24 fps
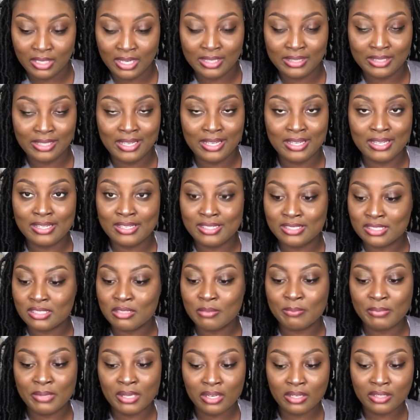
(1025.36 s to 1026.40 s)
like that. It's a
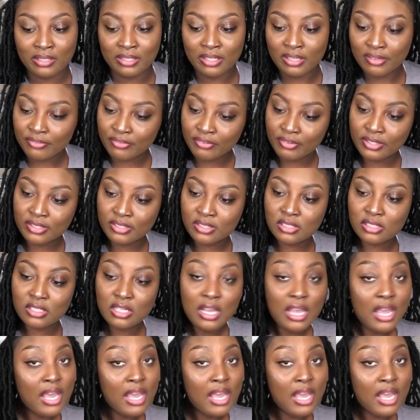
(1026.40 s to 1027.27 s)
big difference.